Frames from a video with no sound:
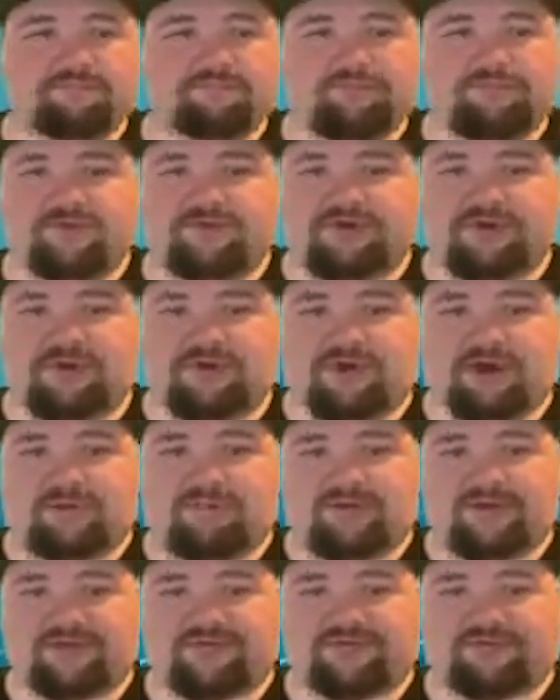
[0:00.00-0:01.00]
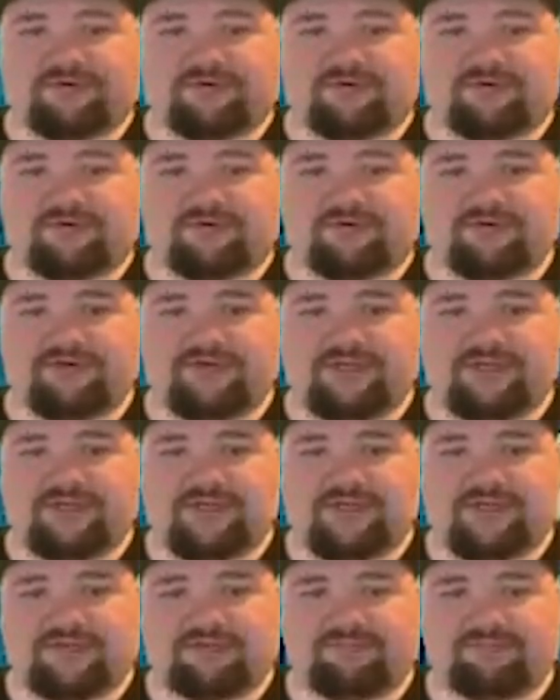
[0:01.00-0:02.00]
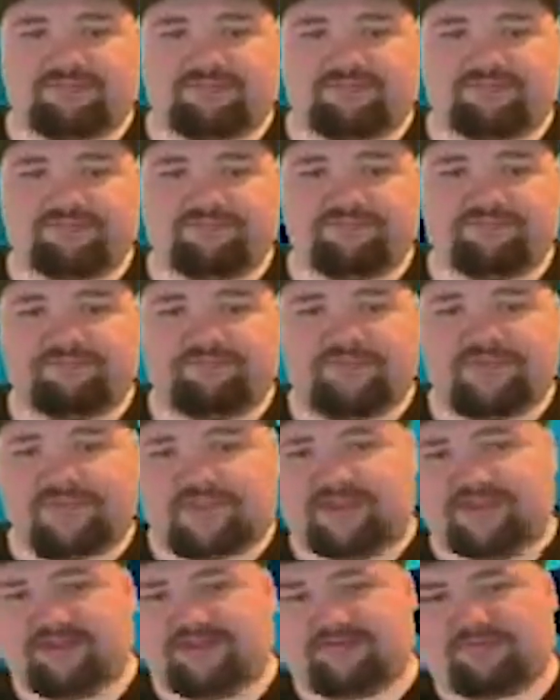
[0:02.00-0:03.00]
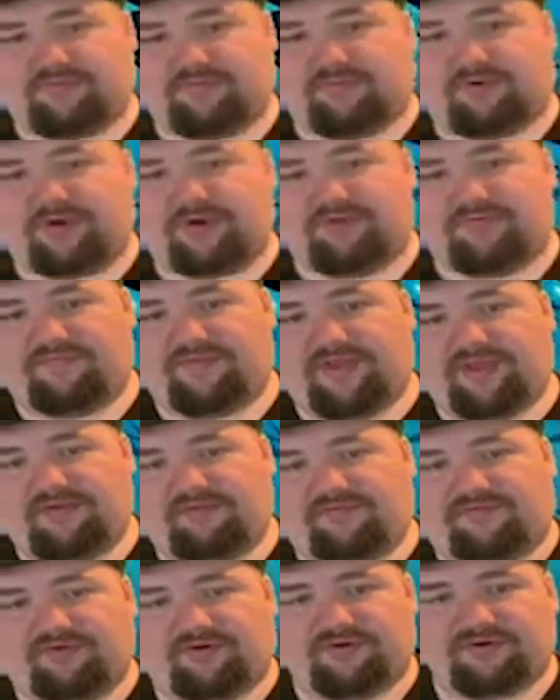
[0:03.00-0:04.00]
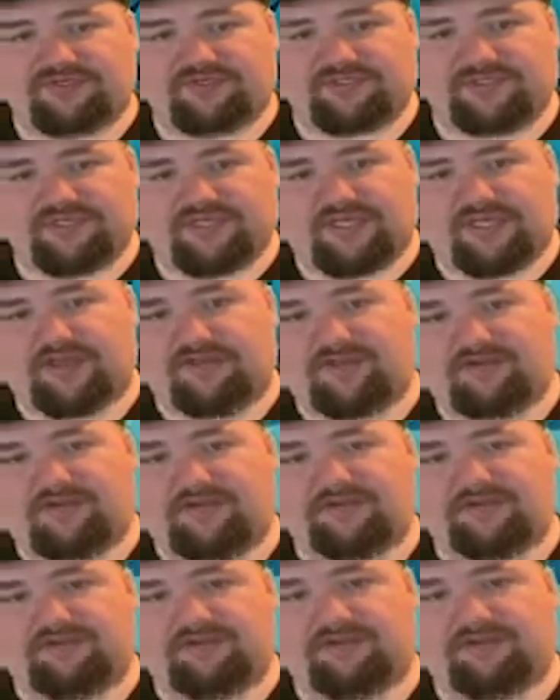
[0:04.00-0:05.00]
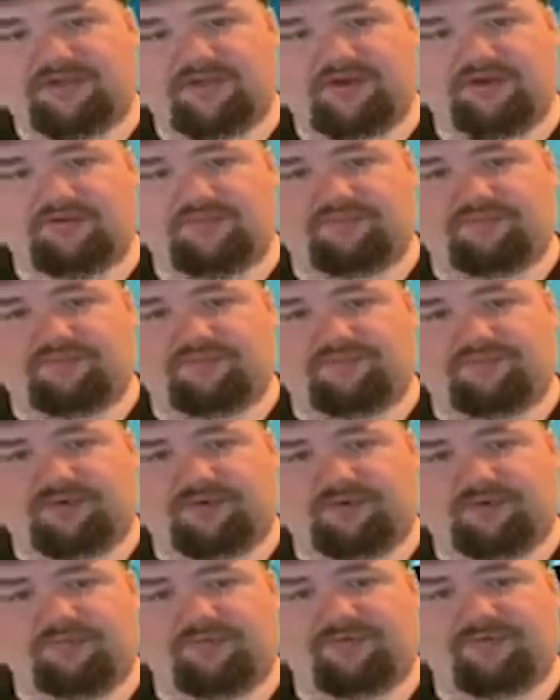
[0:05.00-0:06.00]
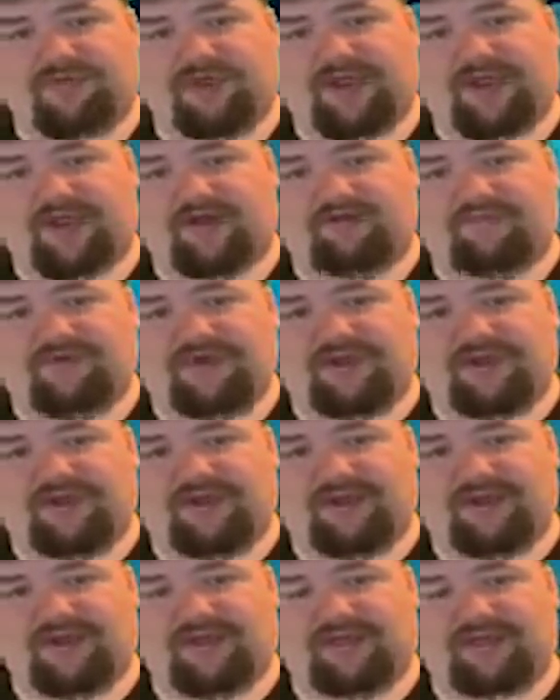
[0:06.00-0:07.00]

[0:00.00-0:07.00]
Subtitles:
So UPX World is one of the first, groups to have a